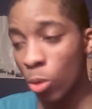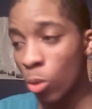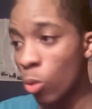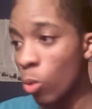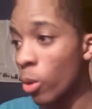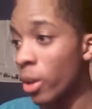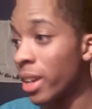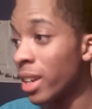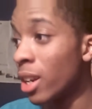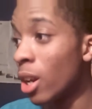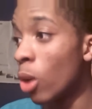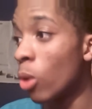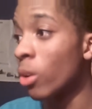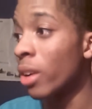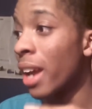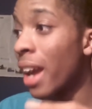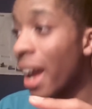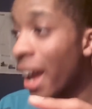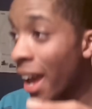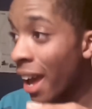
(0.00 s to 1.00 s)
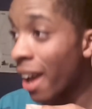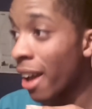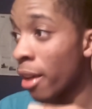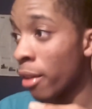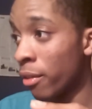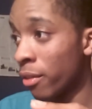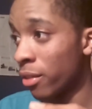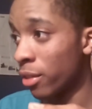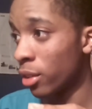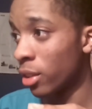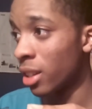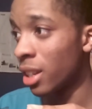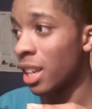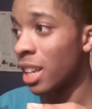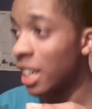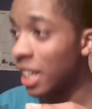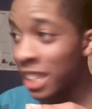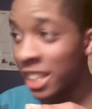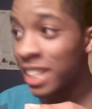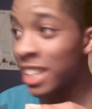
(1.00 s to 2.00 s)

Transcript: We don't have any